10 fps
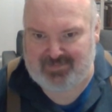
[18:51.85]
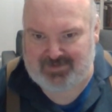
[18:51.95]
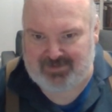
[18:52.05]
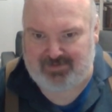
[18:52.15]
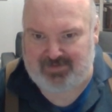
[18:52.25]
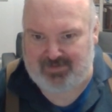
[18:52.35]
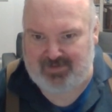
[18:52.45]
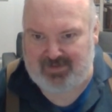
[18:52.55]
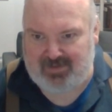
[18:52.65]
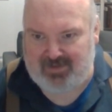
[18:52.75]
so
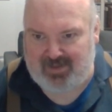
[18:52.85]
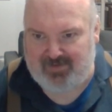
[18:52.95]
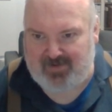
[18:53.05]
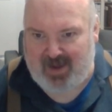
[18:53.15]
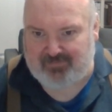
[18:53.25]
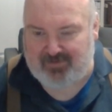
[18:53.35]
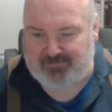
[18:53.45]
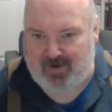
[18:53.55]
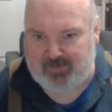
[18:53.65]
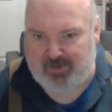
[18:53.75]
after the
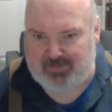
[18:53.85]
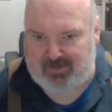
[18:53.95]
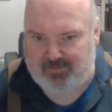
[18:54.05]
farming,